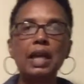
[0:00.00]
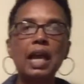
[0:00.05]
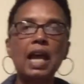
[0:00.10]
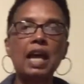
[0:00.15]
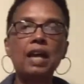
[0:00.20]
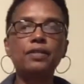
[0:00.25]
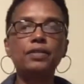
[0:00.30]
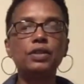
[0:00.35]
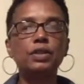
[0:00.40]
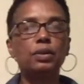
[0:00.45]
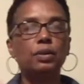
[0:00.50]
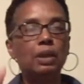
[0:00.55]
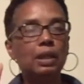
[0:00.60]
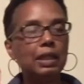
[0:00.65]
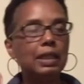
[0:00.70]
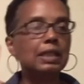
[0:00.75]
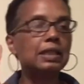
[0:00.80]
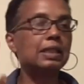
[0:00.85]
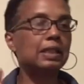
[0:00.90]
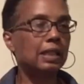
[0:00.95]
have to
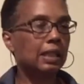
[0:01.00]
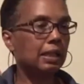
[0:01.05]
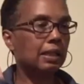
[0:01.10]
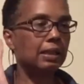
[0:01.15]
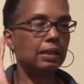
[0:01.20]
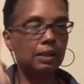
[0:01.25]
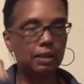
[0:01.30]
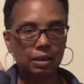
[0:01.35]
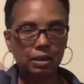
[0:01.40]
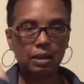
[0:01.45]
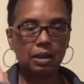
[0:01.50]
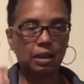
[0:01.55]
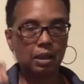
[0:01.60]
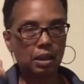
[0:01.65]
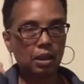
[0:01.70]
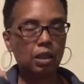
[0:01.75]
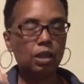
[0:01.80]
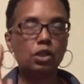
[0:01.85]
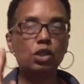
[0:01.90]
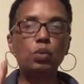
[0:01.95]
listen
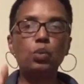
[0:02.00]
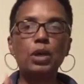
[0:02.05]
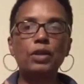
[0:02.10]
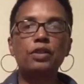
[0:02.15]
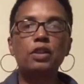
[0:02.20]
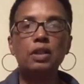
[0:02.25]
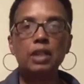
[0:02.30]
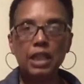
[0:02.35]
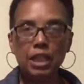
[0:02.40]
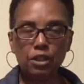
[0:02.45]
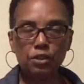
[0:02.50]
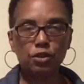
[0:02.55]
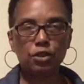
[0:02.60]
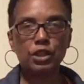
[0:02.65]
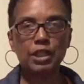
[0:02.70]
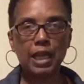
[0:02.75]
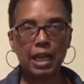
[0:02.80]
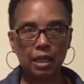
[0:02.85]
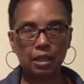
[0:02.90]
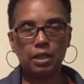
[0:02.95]
to what the knees are
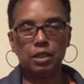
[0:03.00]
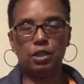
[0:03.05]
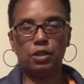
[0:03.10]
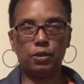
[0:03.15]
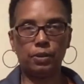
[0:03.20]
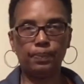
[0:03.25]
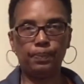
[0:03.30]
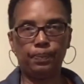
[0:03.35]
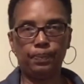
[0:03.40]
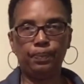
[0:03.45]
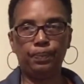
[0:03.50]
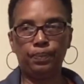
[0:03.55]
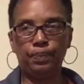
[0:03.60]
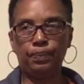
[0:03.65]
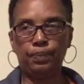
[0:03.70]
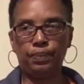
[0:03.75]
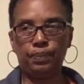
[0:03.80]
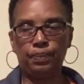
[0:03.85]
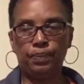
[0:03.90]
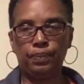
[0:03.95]
telling you.
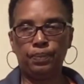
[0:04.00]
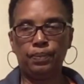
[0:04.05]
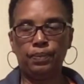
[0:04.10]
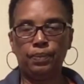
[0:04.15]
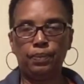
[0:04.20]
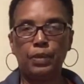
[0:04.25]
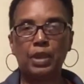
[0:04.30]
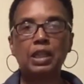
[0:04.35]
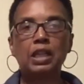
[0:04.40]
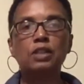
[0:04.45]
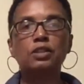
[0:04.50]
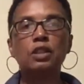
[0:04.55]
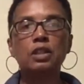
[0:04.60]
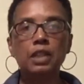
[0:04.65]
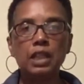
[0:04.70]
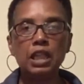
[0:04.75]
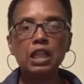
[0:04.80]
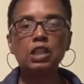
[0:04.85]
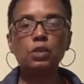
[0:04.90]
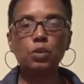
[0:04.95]
Because the
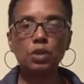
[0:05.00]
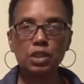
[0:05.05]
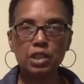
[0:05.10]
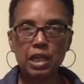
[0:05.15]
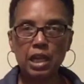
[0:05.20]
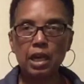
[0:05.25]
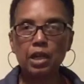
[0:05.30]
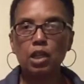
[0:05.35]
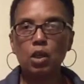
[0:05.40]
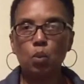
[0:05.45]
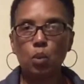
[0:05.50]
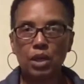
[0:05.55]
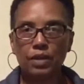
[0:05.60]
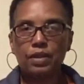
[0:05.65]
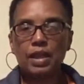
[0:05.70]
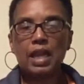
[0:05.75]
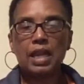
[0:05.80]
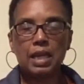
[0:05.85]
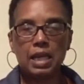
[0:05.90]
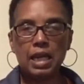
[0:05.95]
knees will tell you what
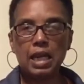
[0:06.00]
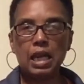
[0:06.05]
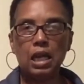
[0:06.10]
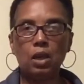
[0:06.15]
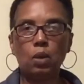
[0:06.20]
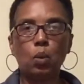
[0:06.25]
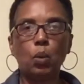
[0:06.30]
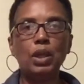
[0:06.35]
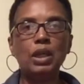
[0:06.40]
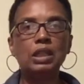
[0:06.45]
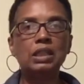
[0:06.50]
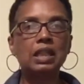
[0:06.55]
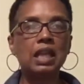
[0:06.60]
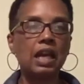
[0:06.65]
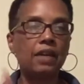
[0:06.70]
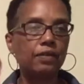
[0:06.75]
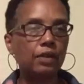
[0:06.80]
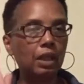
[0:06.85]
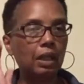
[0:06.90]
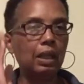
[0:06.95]
they need. We just
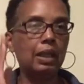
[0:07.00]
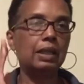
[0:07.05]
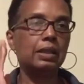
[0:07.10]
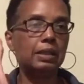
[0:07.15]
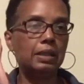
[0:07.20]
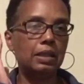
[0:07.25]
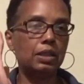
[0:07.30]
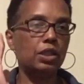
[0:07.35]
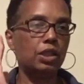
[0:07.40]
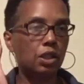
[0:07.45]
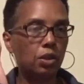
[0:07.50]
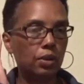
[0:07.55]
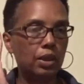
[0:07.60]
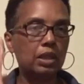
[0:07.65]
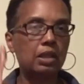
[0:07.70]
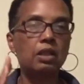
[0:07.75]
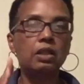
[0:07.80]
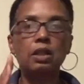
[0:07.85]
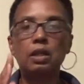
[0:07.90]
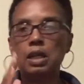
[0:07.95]
have to listen to
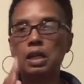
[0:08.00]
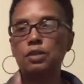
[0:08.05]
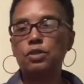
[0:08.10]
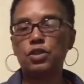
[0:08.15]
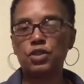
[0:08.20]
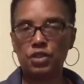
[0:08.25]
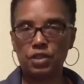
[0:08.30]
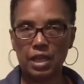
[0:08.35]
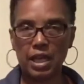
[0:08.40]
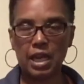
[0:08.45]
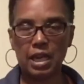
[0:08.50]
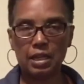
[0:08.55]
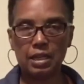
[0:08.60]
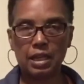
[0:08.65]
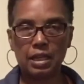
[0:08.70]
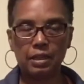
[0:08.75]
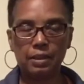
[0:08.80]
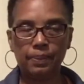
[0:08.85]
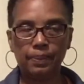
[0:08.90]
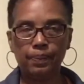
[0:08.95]
it to understand it.